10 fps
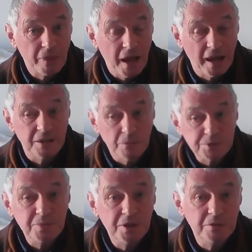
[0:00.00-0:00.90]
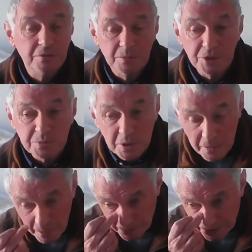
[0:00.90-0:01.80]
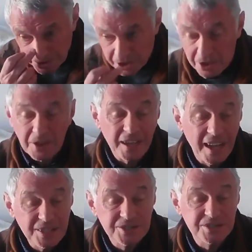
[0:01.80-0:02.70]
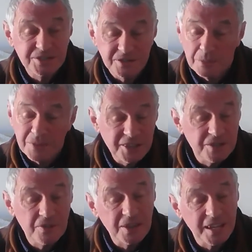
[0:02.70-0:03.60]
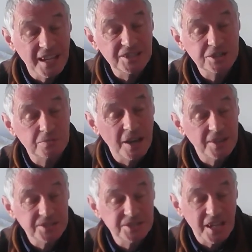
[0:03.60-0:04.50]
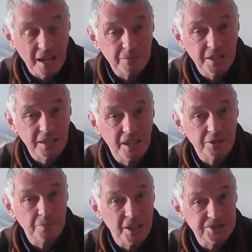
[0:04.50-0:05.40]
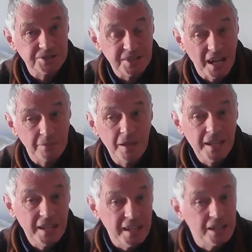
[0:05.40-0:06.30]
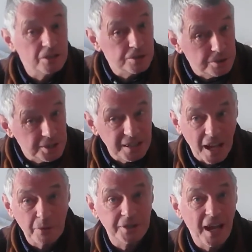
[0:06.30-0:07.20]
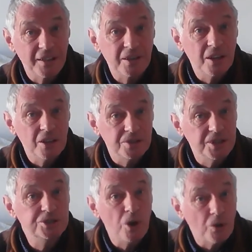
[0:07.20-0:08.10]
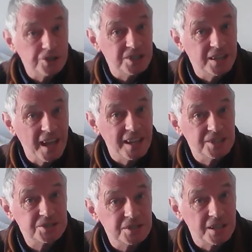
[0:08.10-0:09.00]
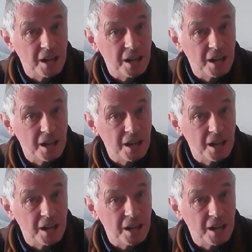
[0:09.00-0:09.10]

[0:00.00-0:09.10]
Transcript: And it must be remembered that there are plenty of other cases where this is happening at the present time, including, I would add, the Doherty case. And